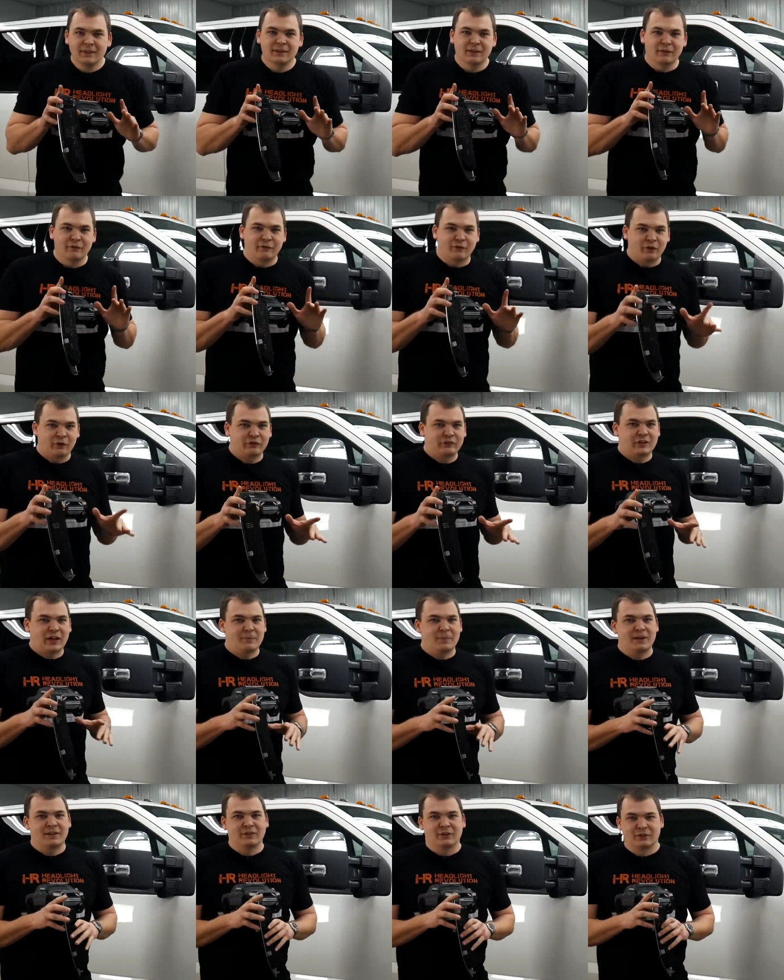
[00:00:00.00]
The first
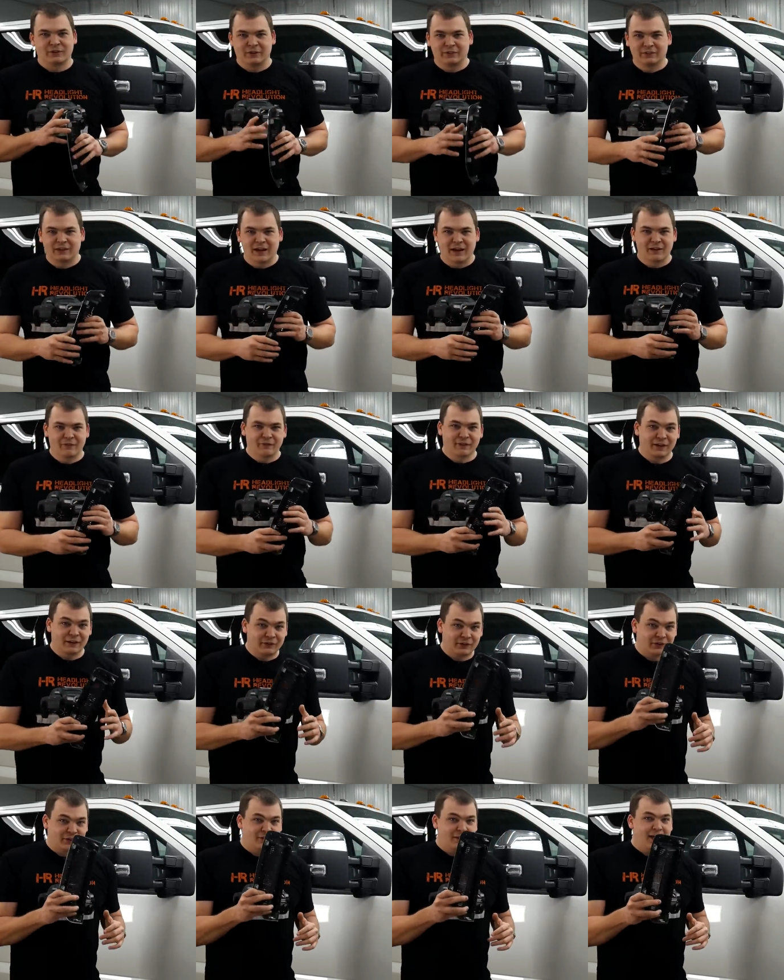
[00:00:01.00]
time I took this off,
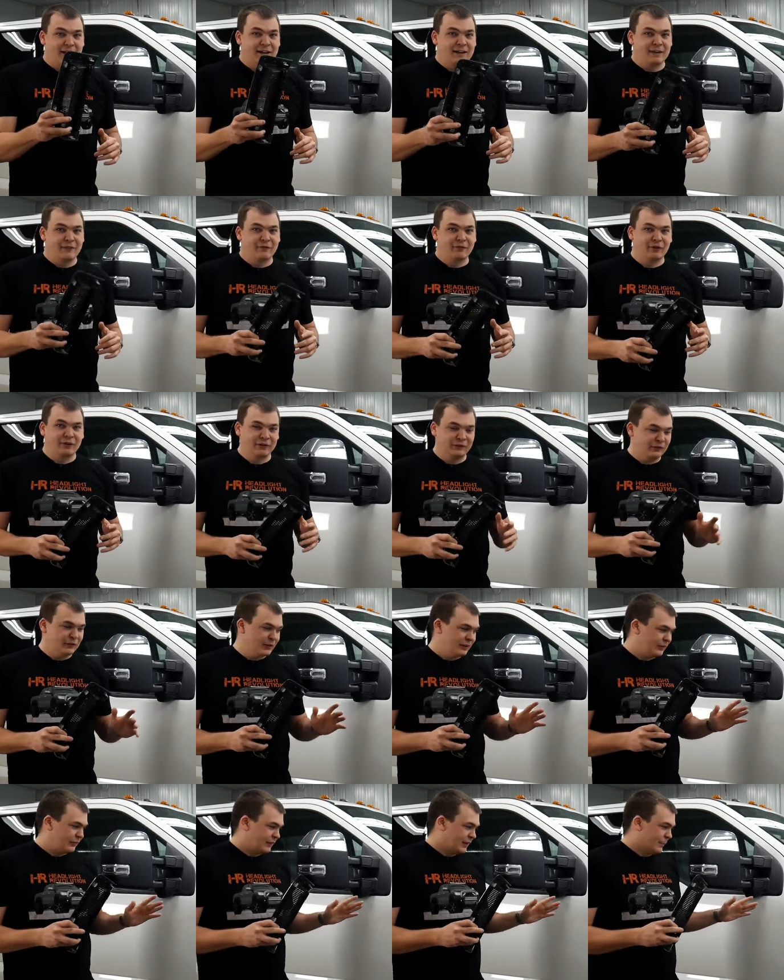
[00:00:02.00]
it took a lot of effort. As you
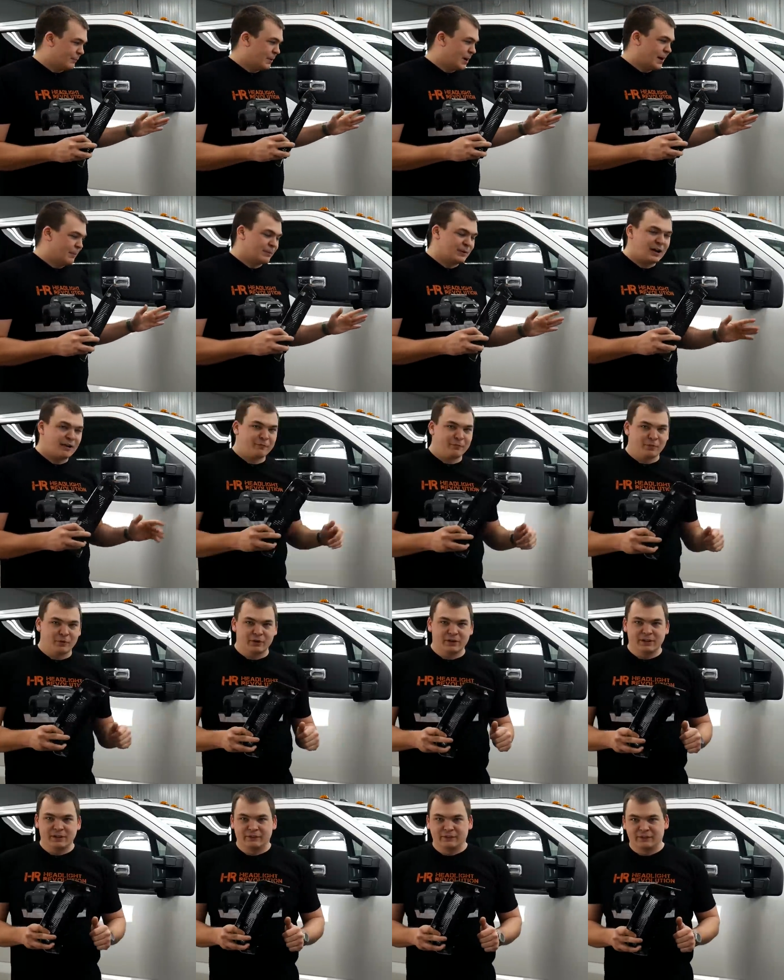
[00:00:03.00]
can see, it popped off
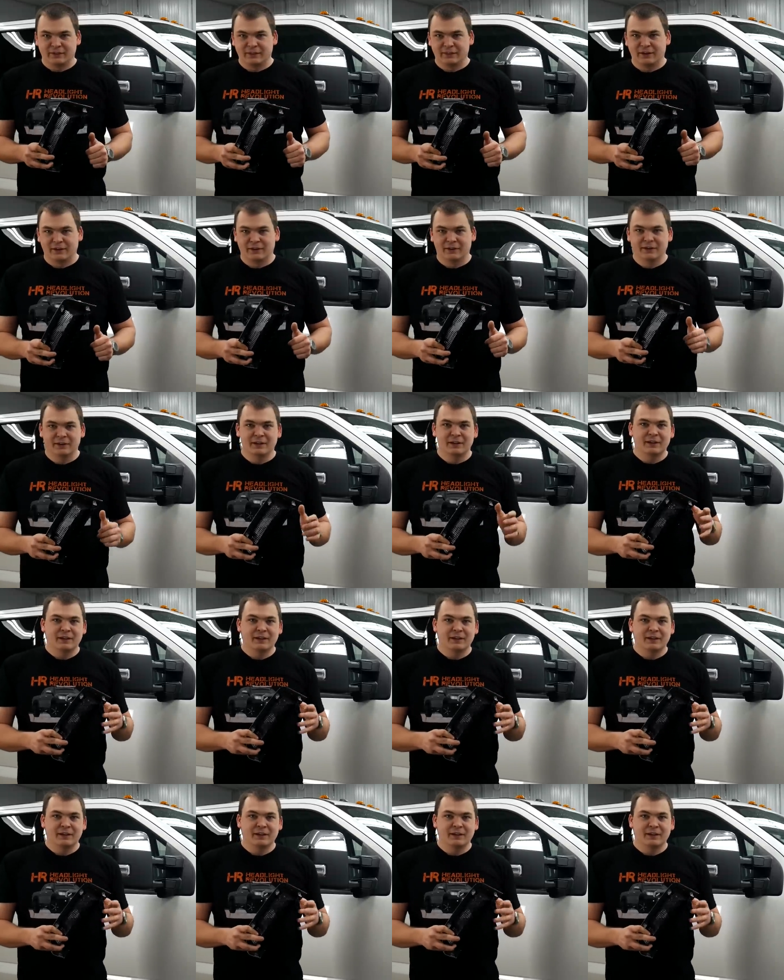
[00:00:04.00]
pretty easily there.